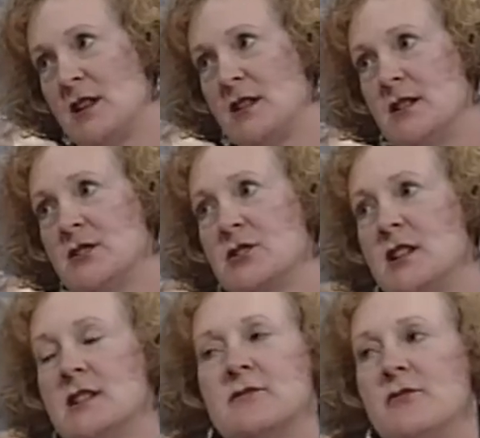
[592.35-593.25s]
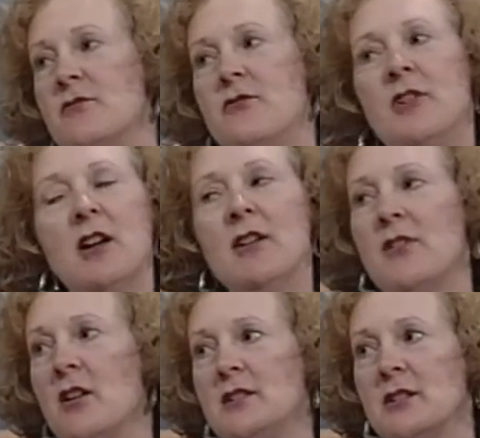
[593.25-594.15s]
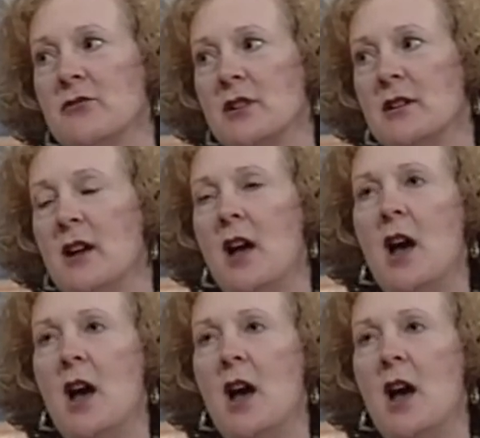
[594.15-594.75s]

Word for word: is is very very different,